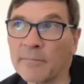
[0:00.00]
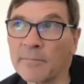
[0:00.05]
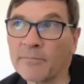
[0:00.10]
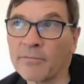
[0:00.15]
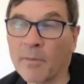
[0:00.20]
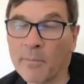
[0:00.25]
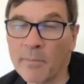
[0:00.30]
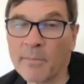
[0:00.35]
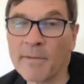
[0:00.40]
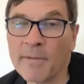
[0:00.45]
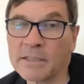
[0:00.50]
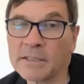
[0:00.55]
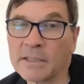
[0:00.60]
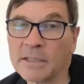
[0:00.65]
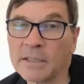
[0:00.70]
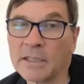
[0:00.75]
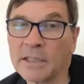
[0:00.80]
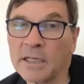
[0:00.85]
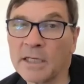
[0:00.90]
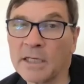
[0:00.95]

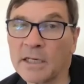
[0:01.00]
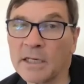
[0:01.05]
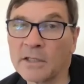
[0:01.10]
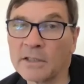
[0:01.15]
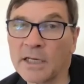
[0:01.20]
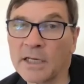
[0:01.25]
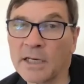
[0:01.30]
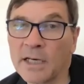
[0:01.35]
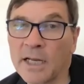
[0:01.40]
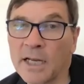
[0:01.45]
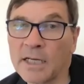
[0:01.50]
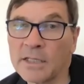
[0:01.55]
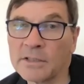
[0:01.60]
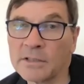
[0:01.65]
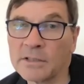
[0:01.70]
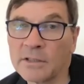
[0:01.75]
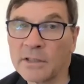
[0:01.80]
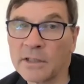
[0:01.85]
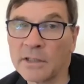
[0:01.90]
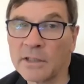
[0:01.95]
problematic in in our day and
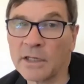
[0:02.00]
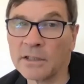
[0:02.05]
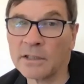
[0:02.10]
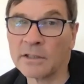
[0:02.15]
age. I, mm-hmm. I